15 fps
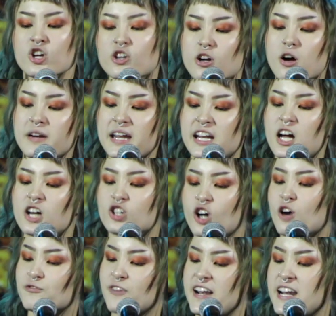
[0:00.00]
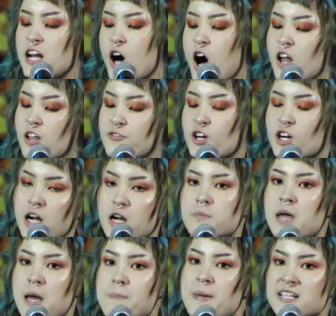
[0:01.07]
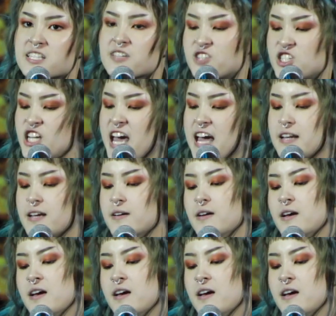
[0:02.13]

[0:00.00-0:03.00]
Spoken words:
you don't need a girlfriend at all if you're gonna be a piece of shit.